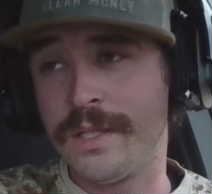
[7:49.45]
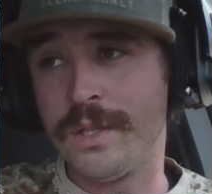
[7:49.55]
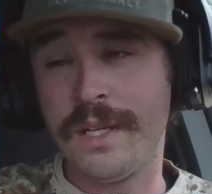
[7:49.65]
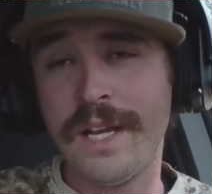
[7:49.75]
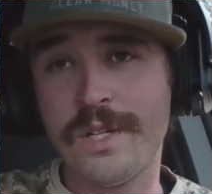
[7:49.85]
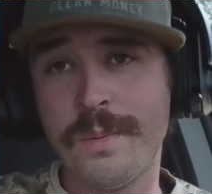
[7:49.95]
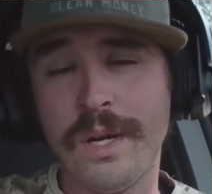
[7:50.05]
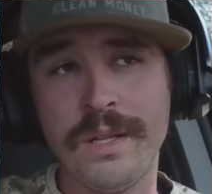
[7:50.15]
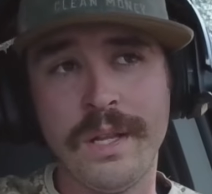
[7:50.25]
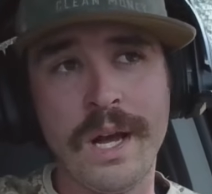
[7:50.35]
So you catch me
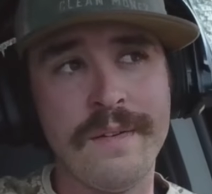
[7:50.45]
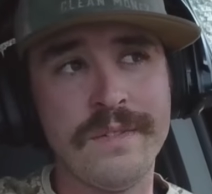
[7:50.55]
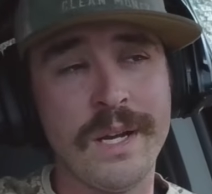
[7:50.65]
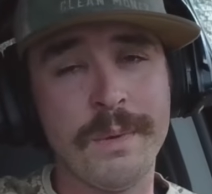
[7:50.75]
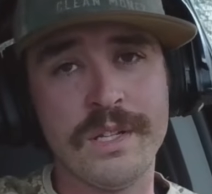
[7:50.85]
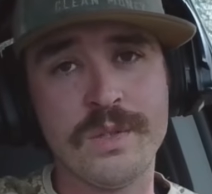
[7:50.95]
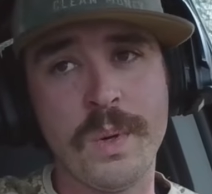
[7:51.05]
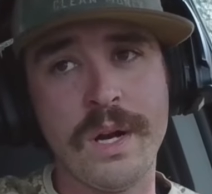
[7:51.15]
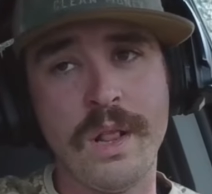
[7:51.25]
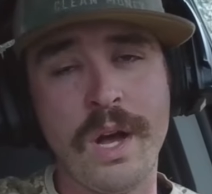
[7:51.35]
on lives, I'm going to
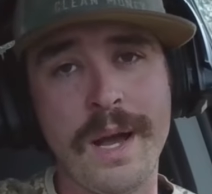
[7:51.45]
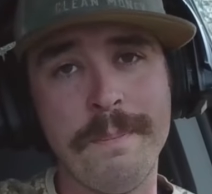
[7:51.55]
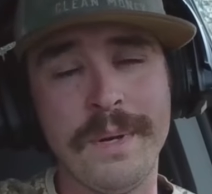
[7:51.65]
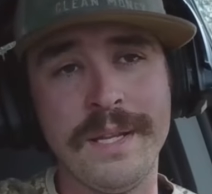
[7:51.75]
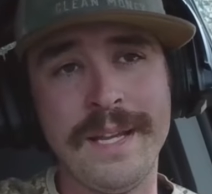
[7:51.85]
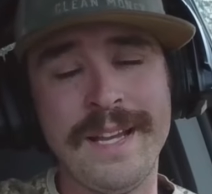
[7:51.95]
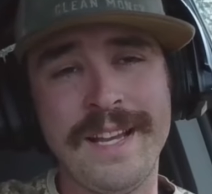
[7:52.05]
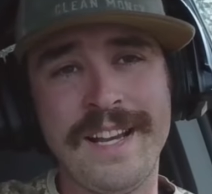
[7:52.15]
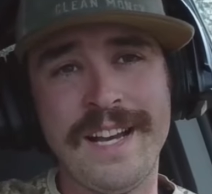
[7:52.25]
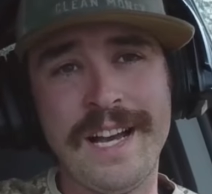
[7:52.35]
swear a lot, but
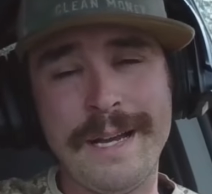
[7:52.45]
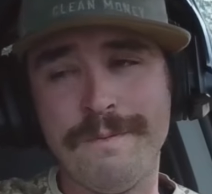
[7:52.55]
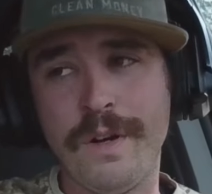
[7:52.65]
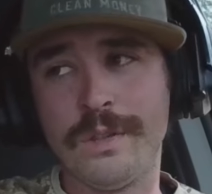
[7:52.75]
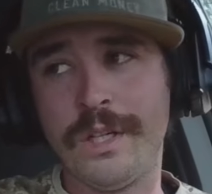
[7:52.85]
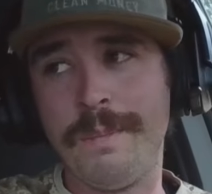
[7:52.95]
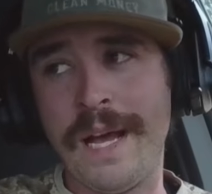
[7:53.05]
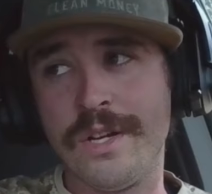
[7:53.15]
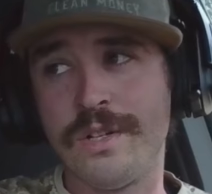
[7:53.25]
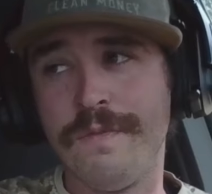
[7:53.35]
I'm Vulgar
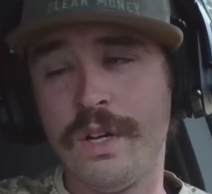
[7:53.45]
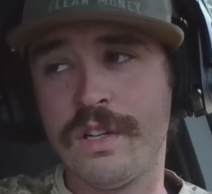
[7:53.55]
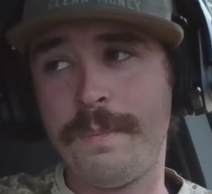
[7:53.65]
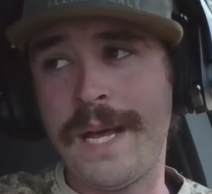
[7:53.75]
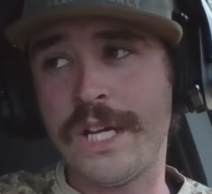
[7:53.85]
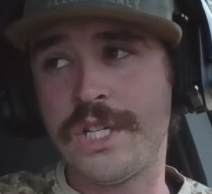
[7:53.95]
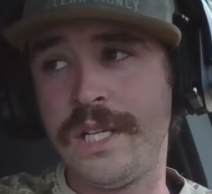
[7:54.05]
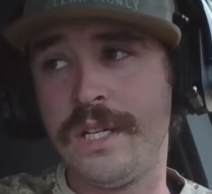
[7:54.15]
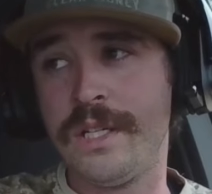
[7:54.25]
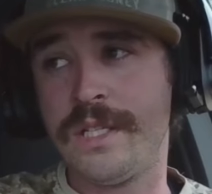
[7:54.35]
Bash. So Vulgar Bash is
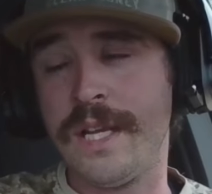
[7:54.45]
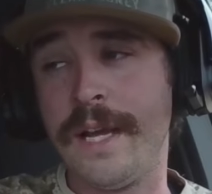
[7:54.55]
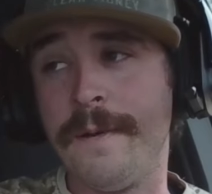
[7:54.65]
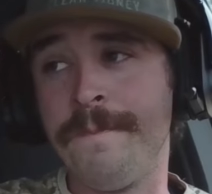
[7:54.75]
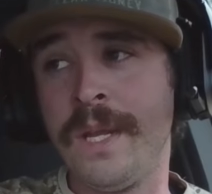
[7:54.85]
here to stay.